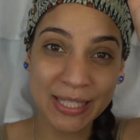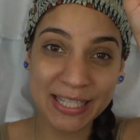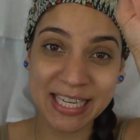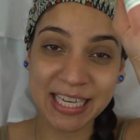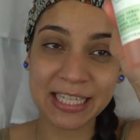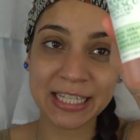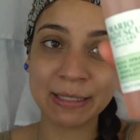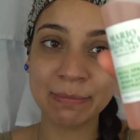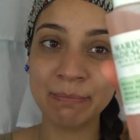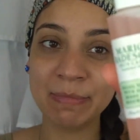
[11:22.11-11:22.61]

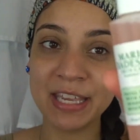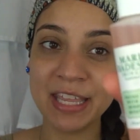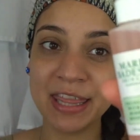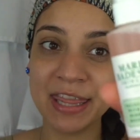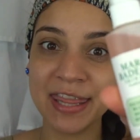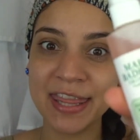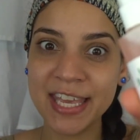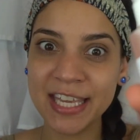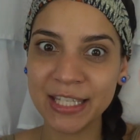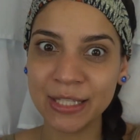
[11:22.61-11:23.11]
sent
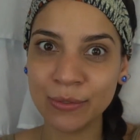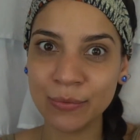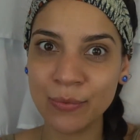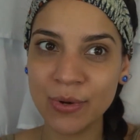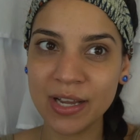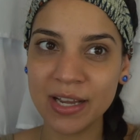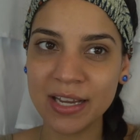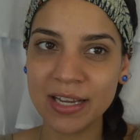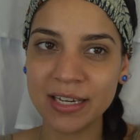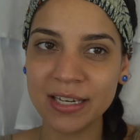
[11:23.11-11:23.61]
me this
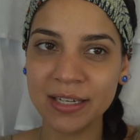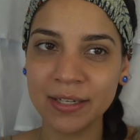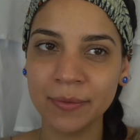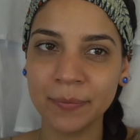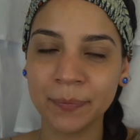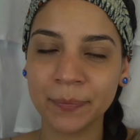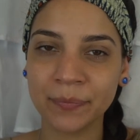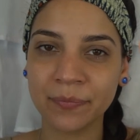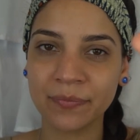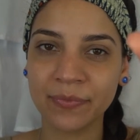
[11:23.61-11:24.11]
one,
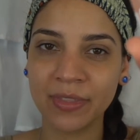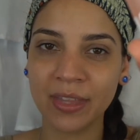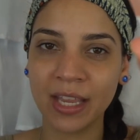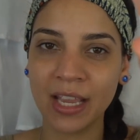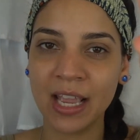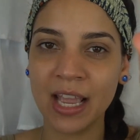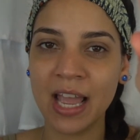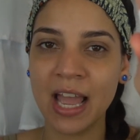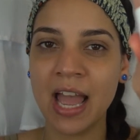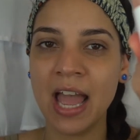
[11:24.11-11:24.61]

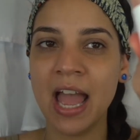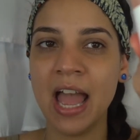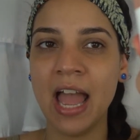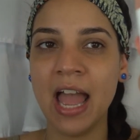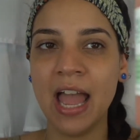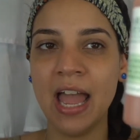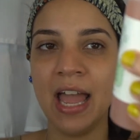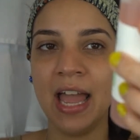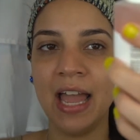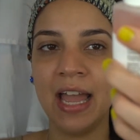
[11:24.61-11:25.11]

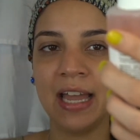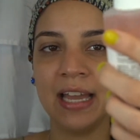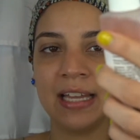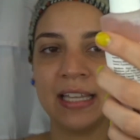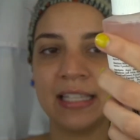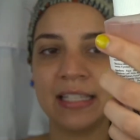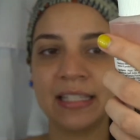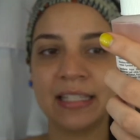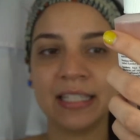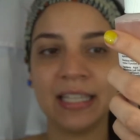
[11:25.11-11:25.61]

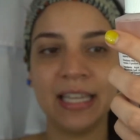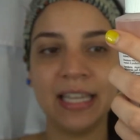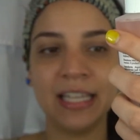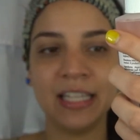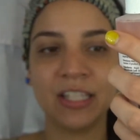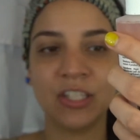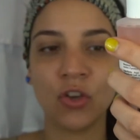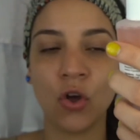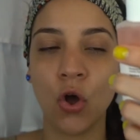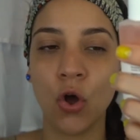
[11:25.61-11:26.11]
and
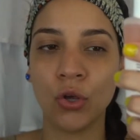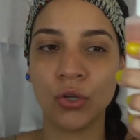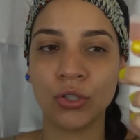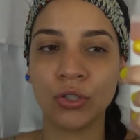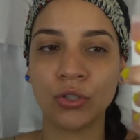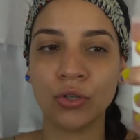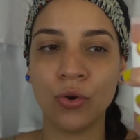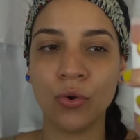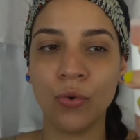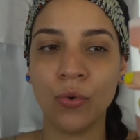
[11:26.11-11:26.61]
it's
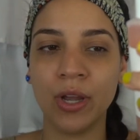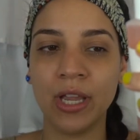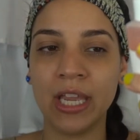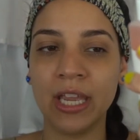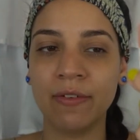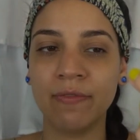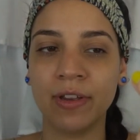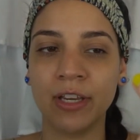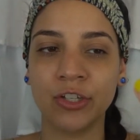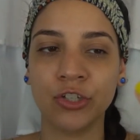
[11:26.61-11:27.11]
also
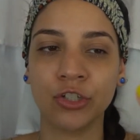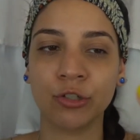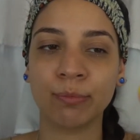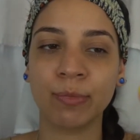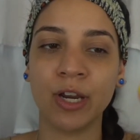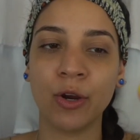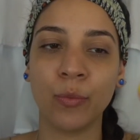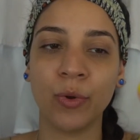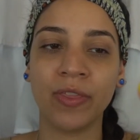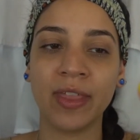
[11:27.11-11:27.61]
a facial
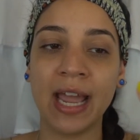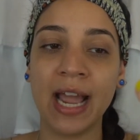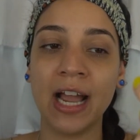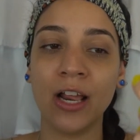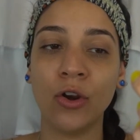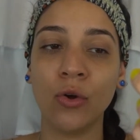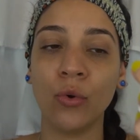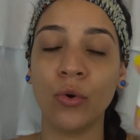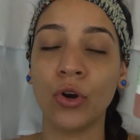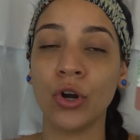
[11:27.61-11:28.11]
spray with
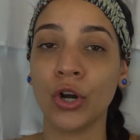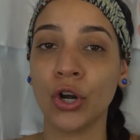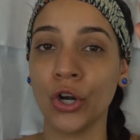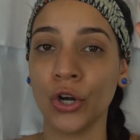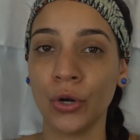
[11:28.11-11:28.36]
aloe